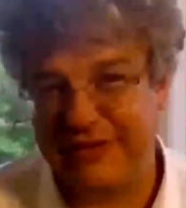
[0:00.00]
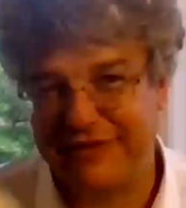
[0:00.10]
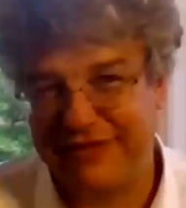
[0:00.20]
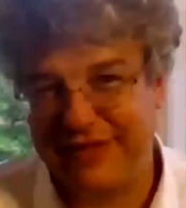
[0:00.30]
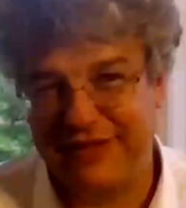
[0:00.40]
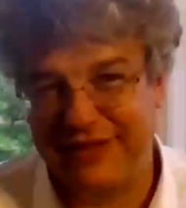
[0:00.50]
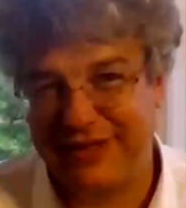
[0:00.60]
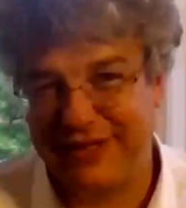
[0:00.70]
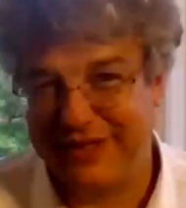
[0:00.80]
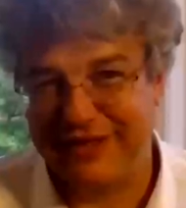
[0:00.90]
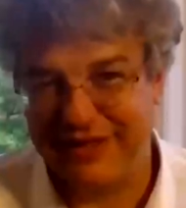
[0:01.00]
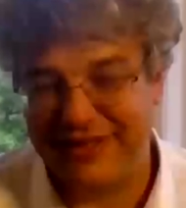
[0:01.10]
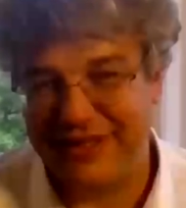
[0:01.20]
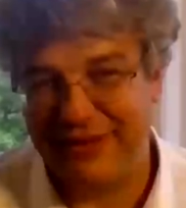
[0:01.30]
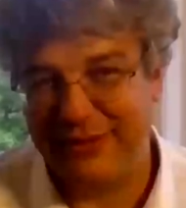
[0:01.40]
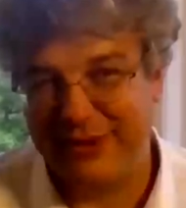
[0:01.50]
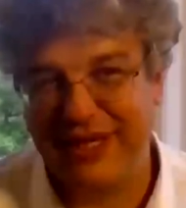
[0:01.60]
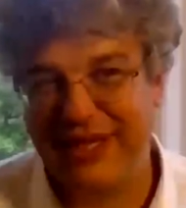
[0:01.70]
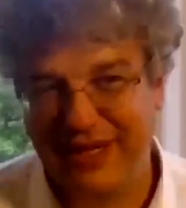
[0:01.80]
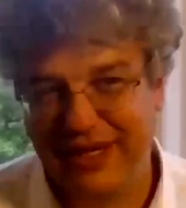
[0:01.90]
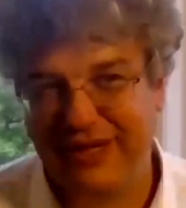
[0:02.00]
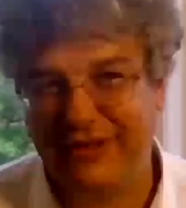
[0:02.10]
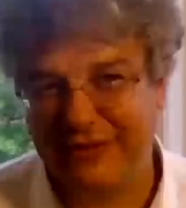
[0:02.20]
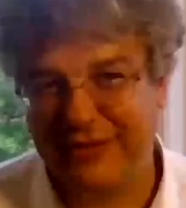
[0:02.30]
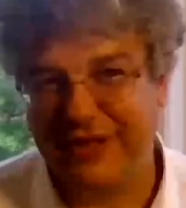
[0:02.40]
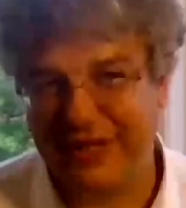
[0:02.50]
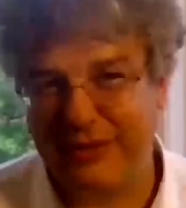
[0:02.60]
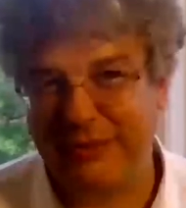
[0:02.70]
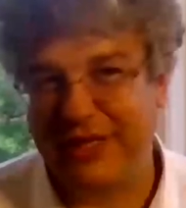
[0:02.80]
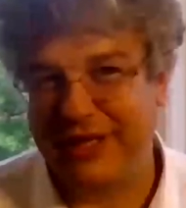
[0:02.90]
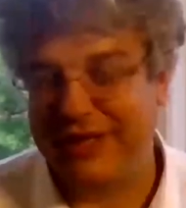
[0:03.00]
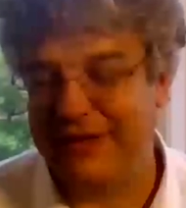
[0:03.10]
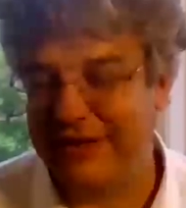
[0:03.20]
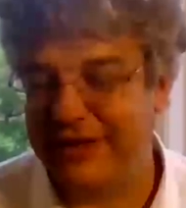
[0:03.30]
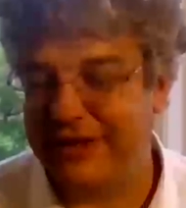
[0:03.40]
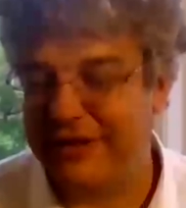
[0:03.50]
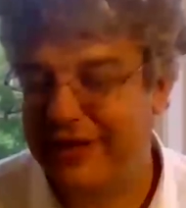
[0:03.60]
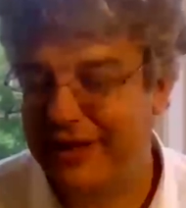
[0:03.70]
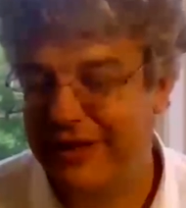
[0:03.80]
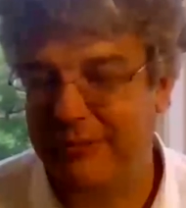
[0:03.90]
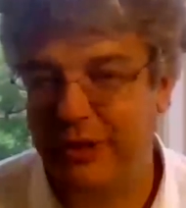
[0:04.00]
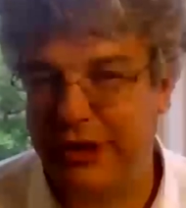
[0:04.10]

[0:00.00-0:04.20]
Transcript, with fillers: US. Just look at it and see how differently it's playing out there,